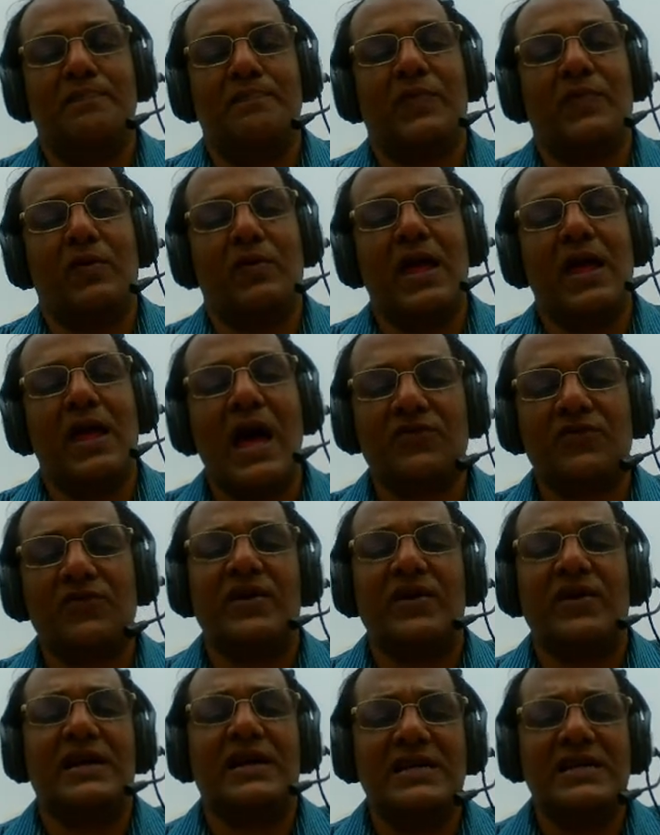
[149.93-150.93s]
Okay,
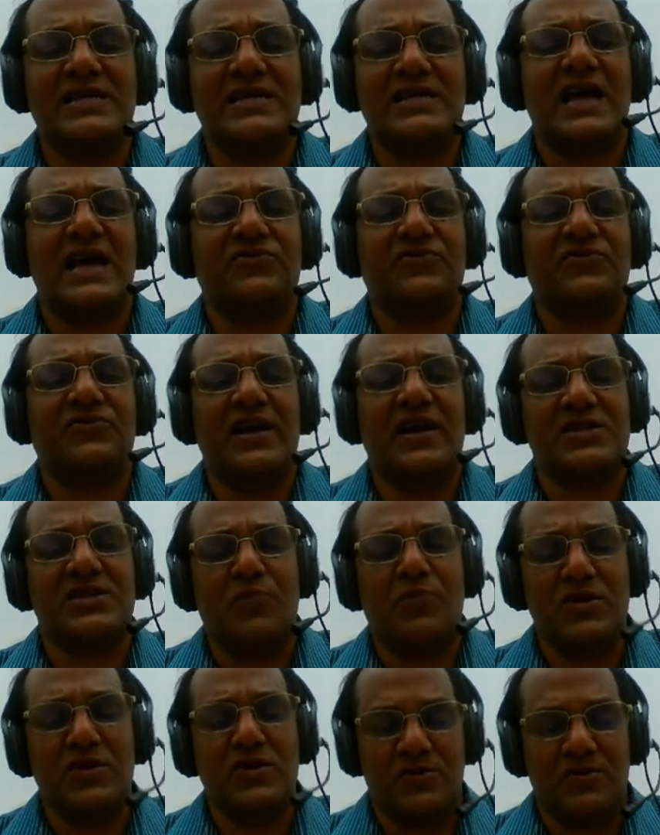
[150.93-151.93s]
at least as far as
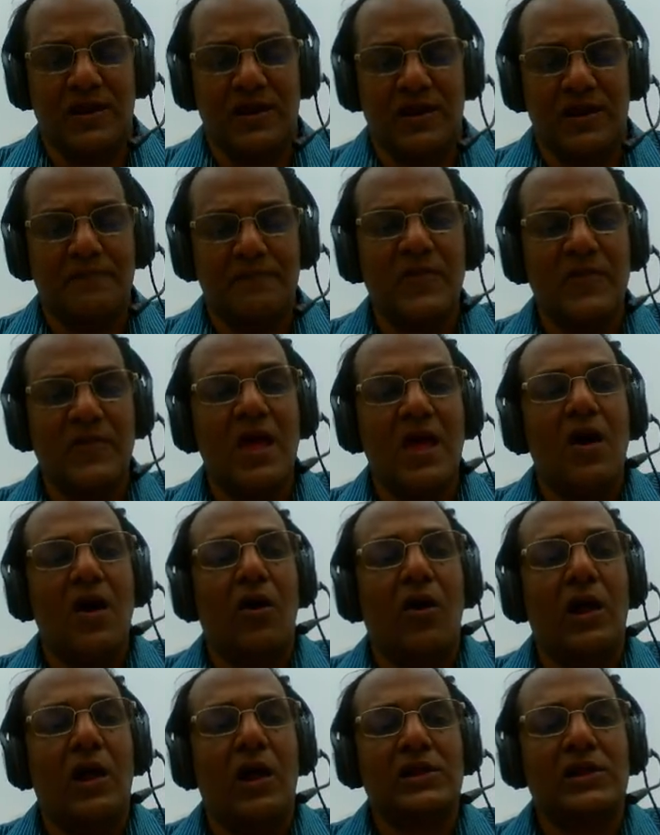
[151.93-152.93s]
possible.
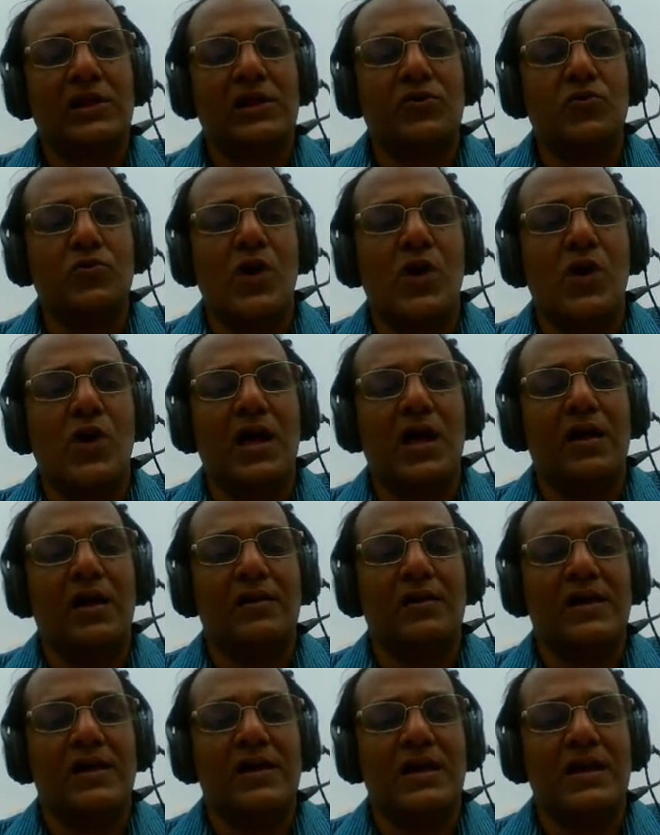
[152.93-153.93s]
All through
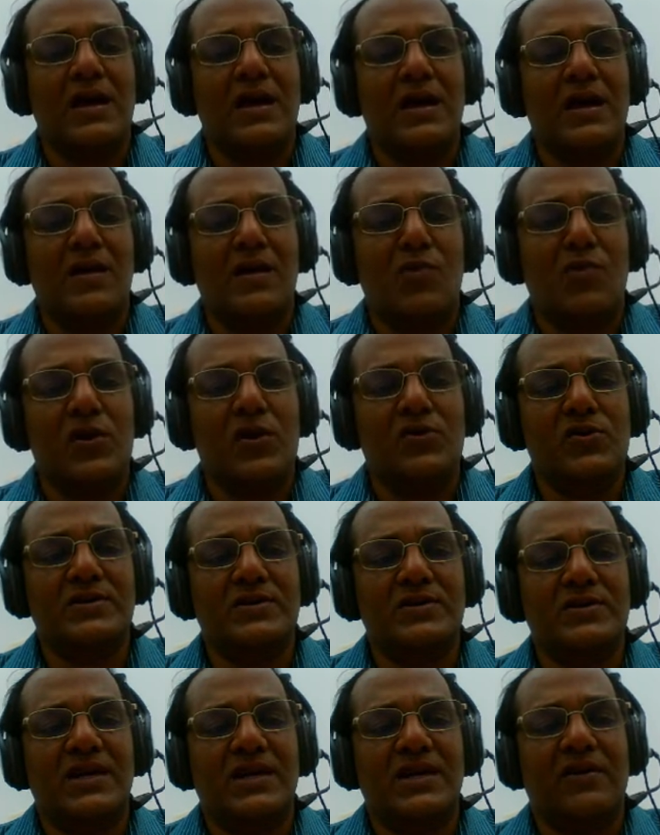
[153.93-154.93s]
the modules,
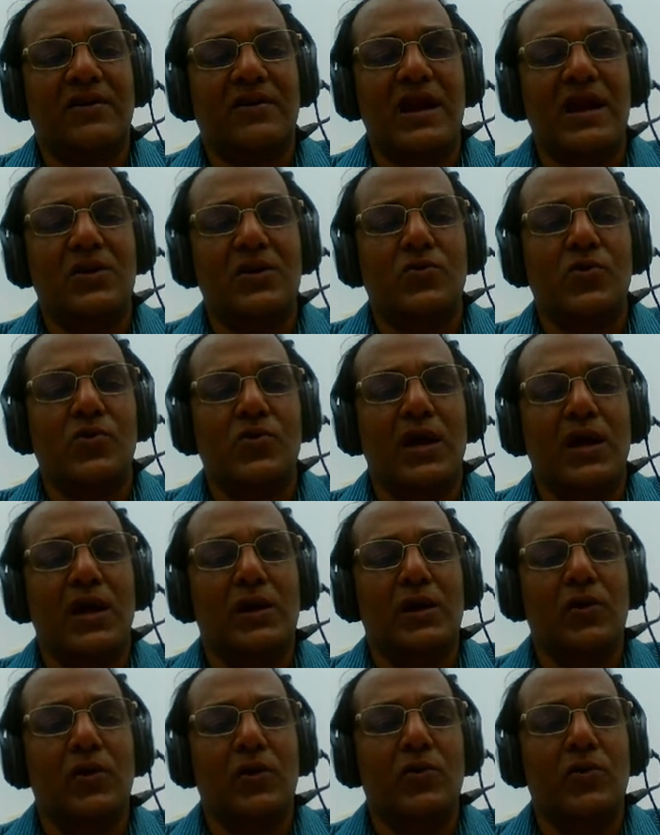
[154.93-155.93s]
I try to
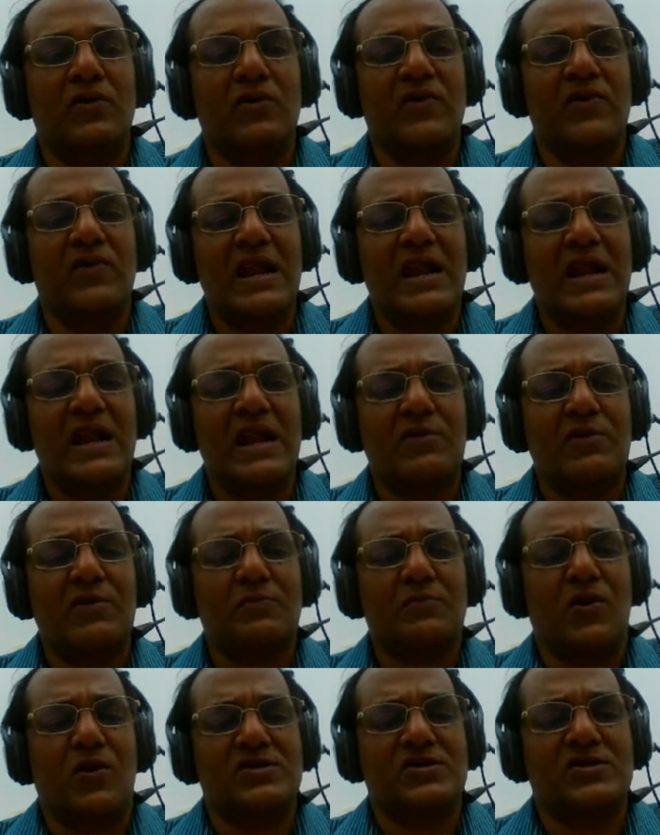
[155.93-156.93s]
include wherever
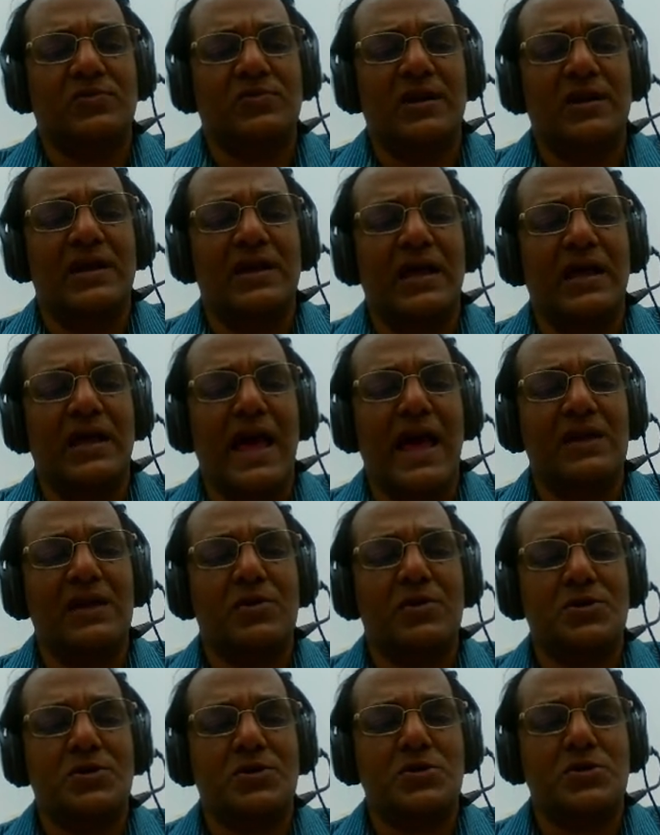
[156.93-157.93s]
possible an
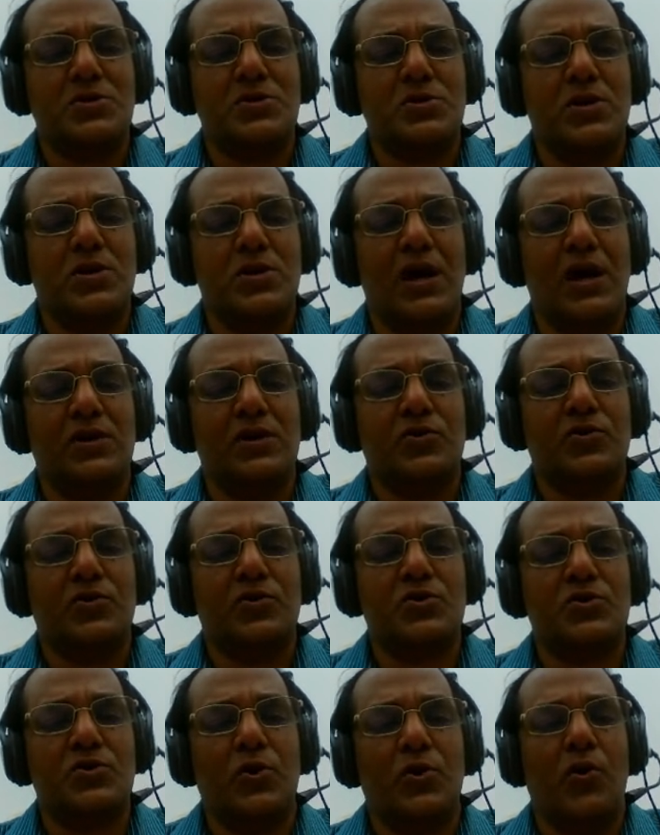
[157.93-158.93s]
animation to
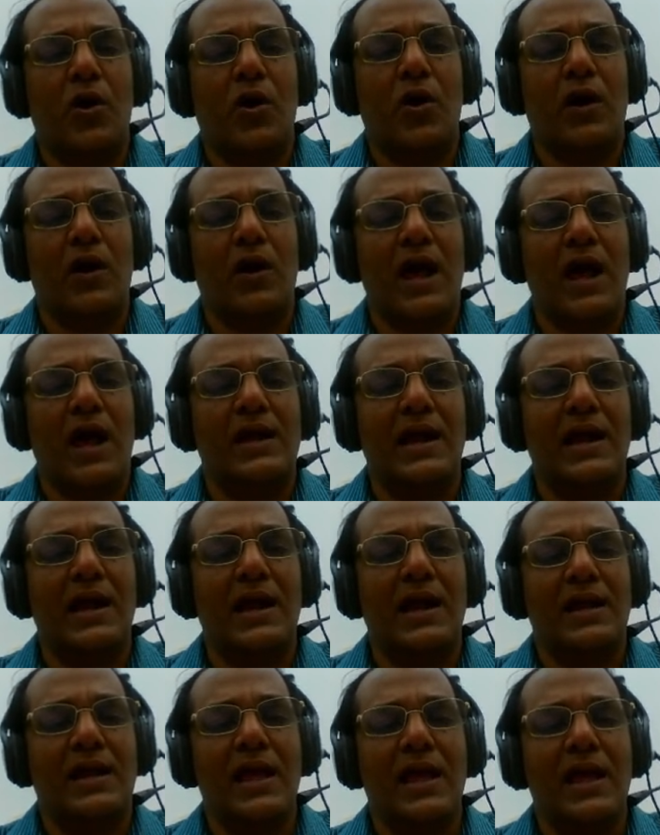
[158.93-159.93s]
show or highlight
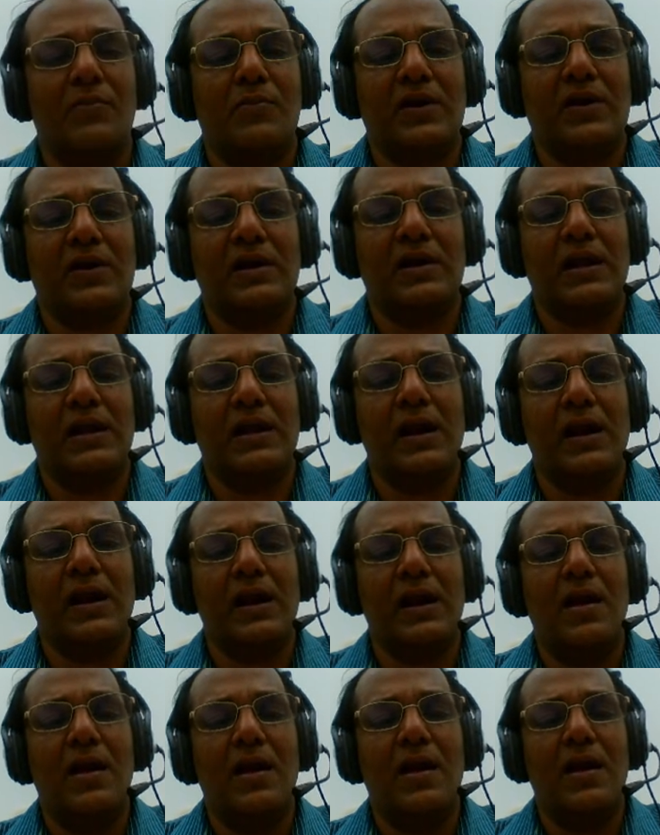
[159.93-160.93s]
a particular
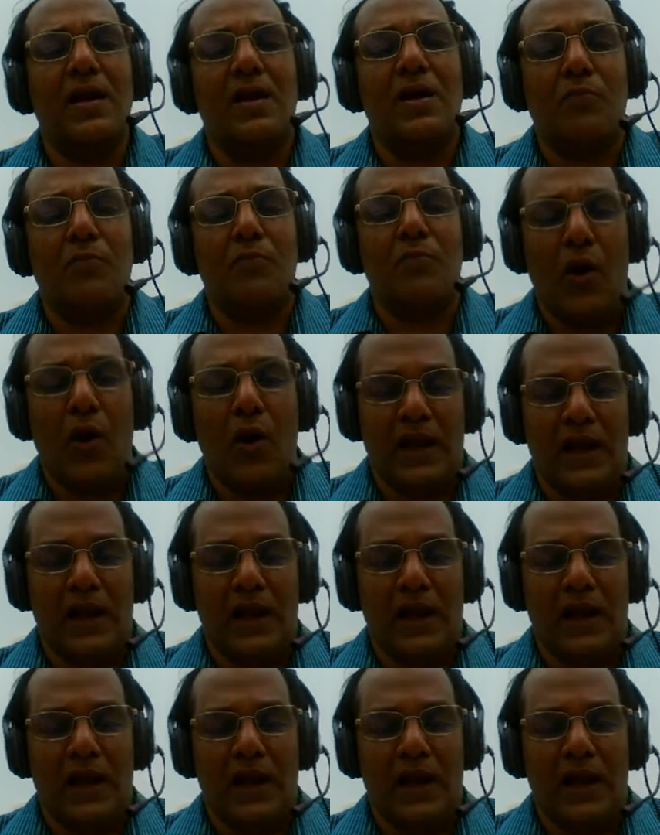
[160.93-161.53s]
point.